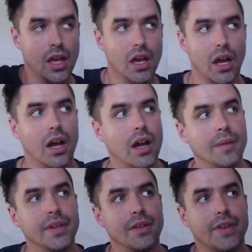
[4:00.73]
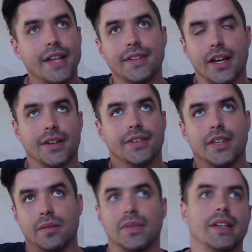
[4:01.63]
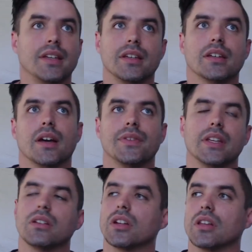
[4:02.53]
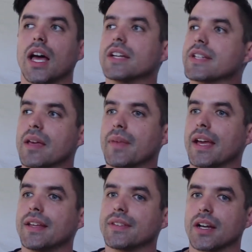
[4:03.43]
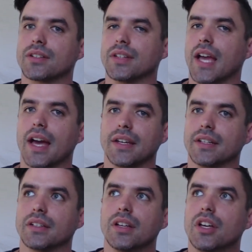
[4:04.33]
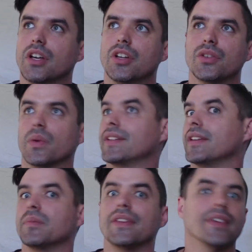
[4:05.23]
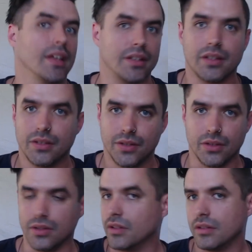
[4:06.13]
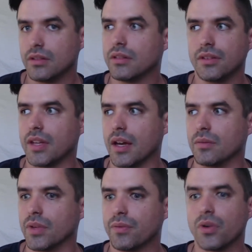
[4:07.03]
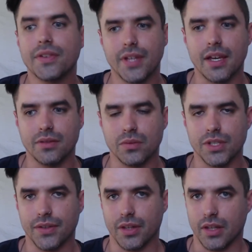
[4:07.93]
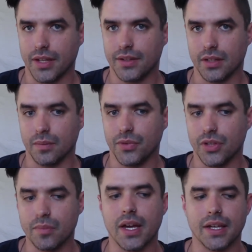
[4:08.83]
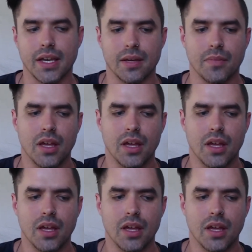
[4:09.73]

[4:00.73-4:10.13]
and the VAT tax can be, I've seen a lot of large campaigns actually adding 20%. So with Frosthaven, which is the latest Stonemaier game,